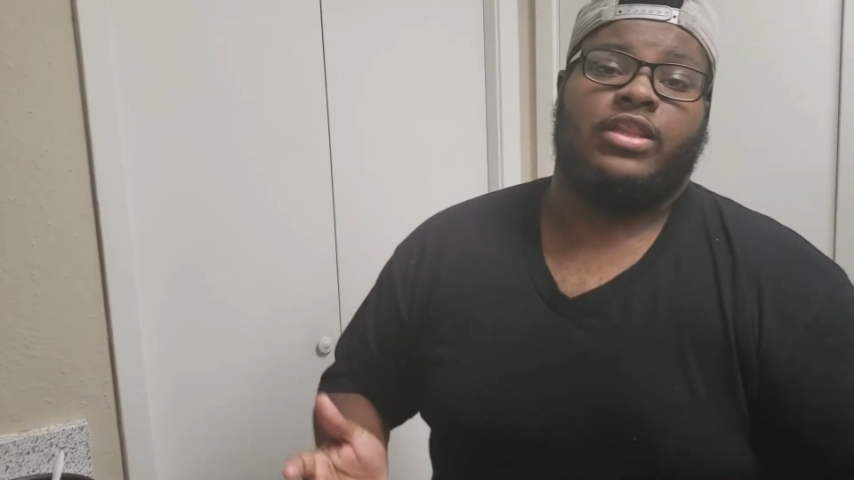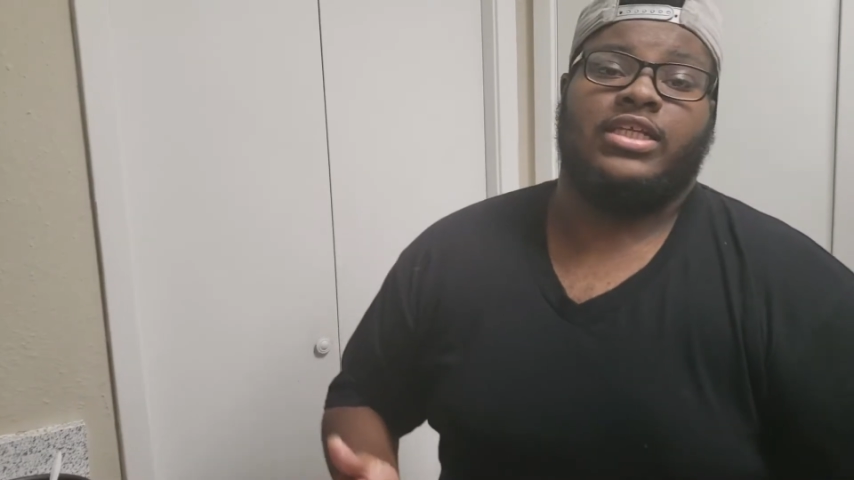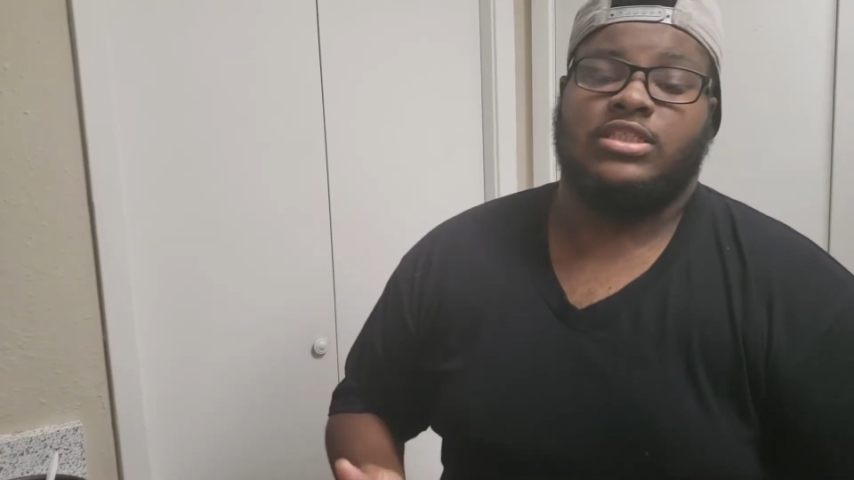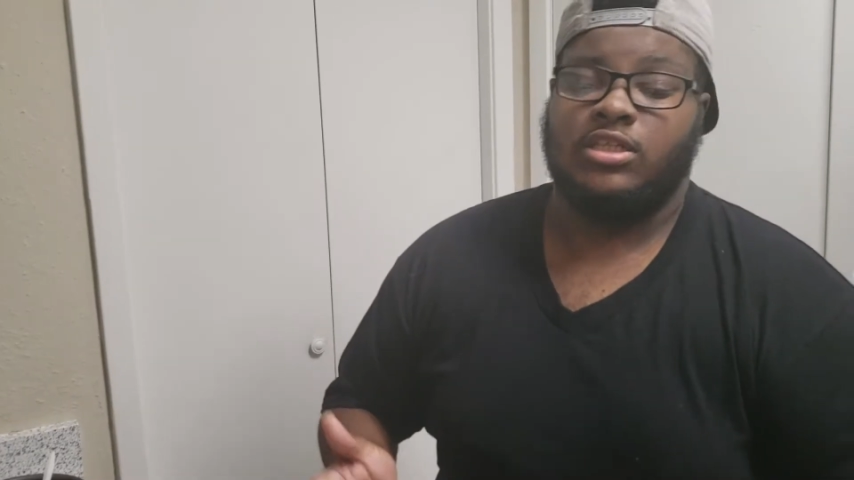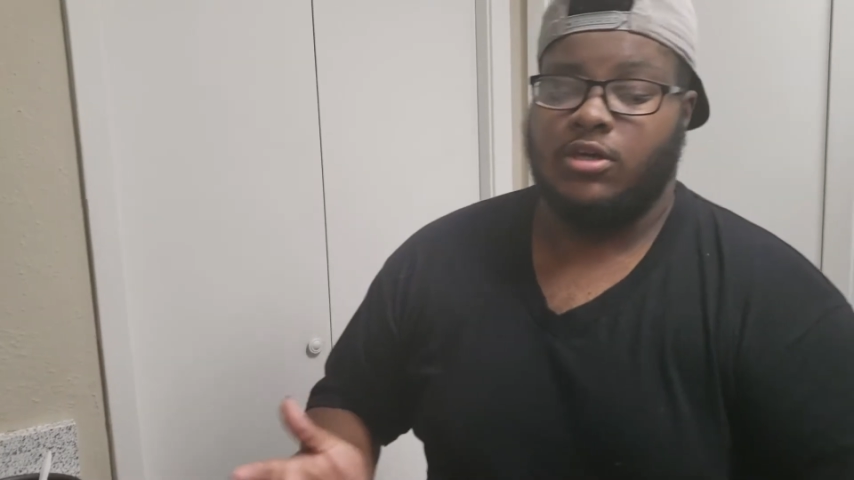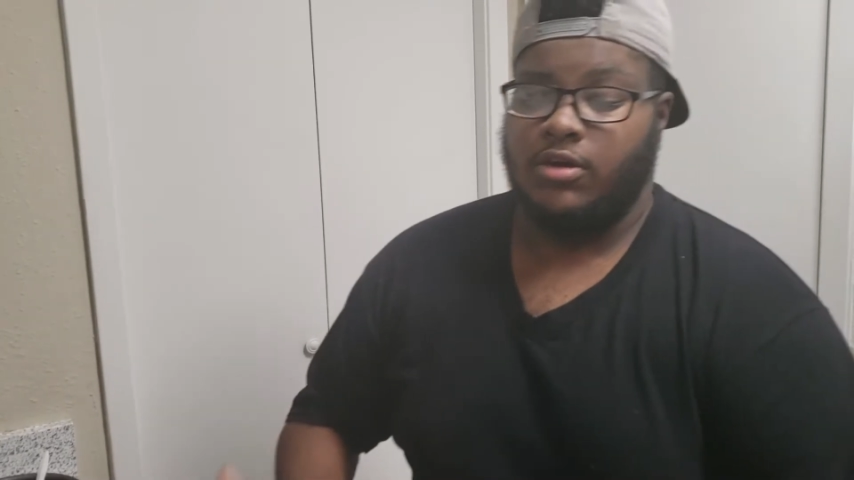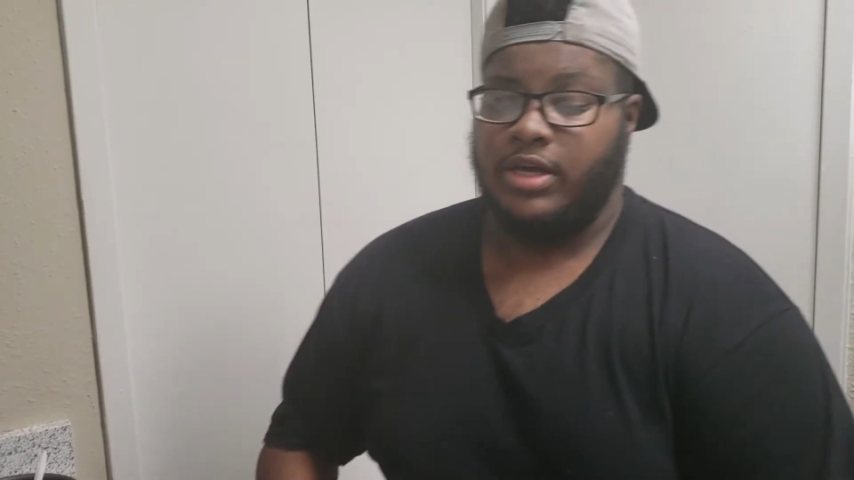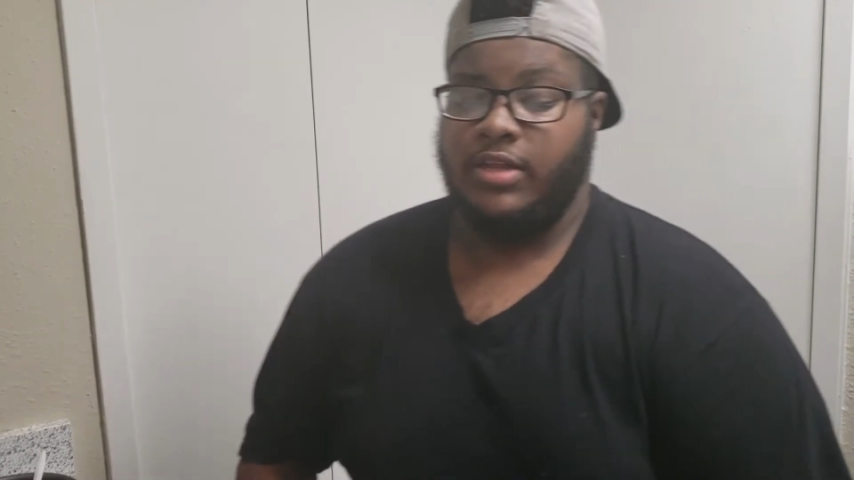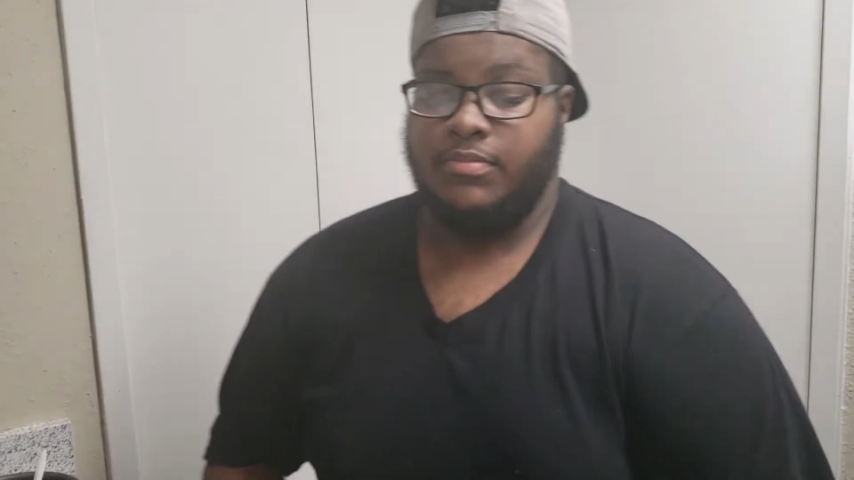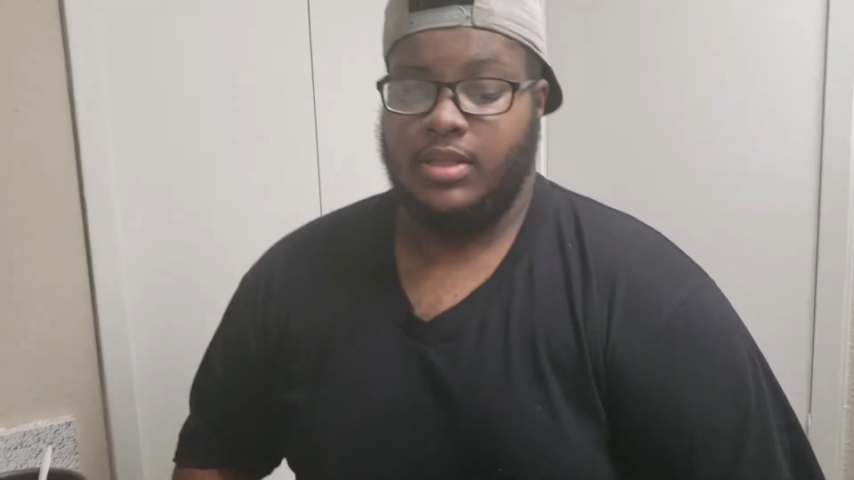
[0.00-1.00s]
that's going to go
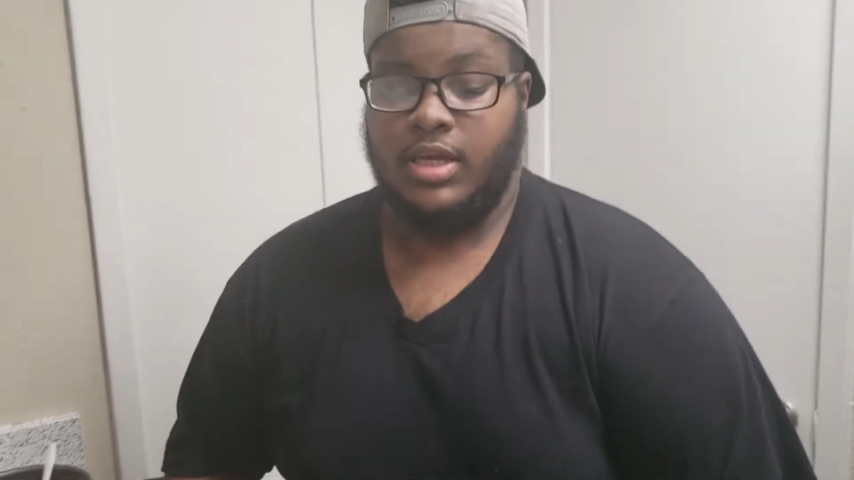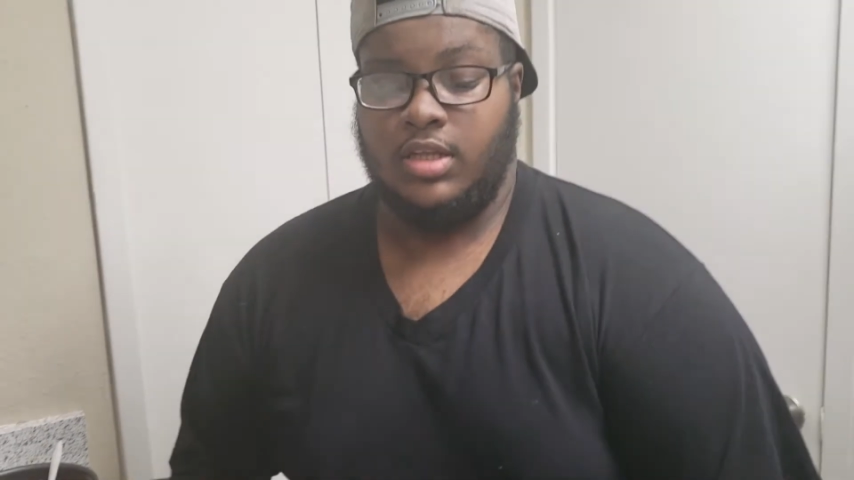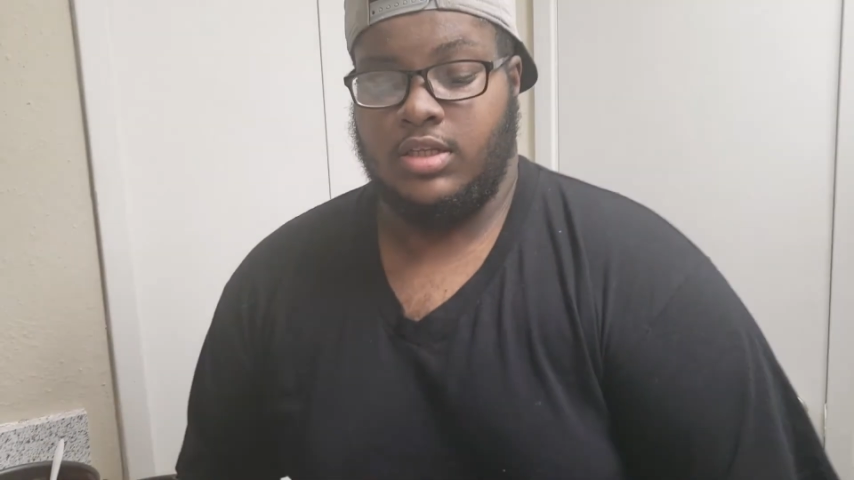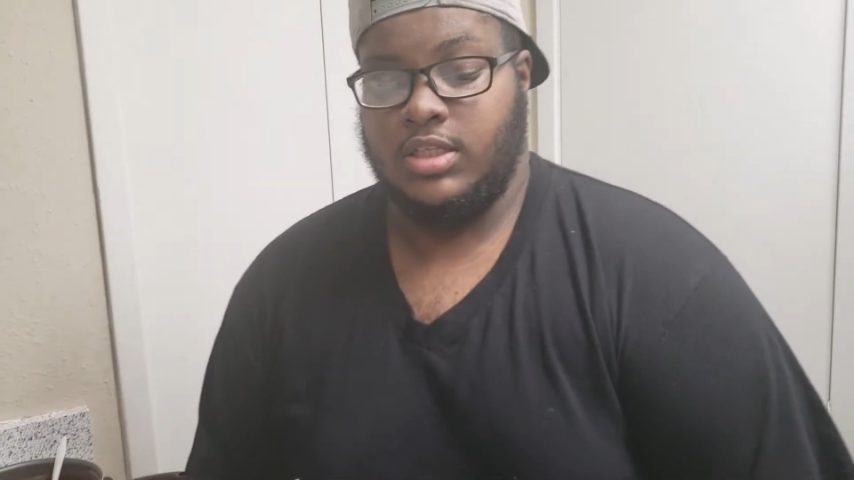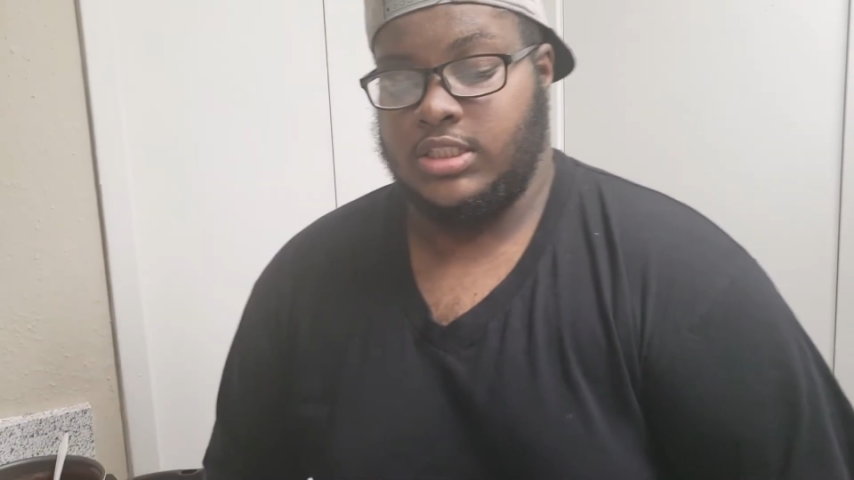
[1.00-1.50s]
ahead and be the end of